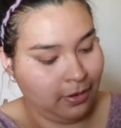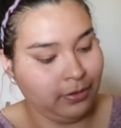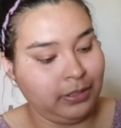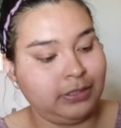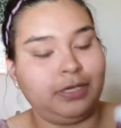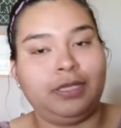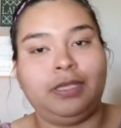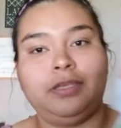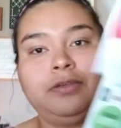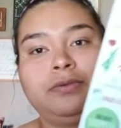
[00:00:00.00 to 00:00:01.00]
Oh, these are
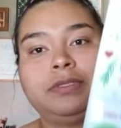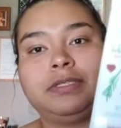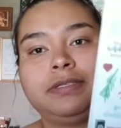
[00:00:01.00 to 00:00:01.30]
cute.